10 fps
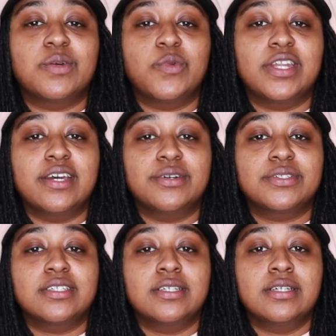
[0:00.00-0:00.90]
someone
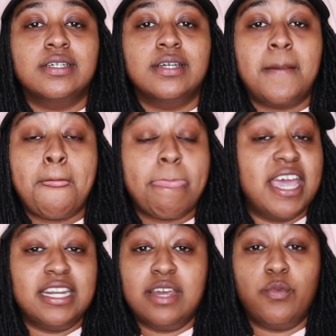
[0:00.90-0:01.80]
else,
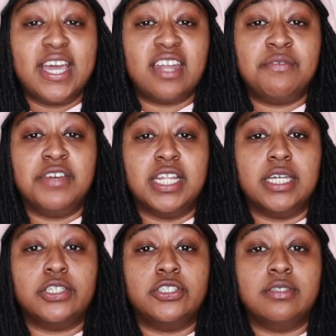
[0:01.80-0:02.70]
and then we got a
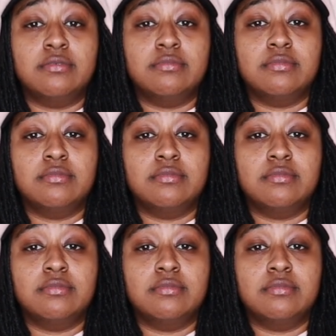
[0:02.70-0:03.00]
village.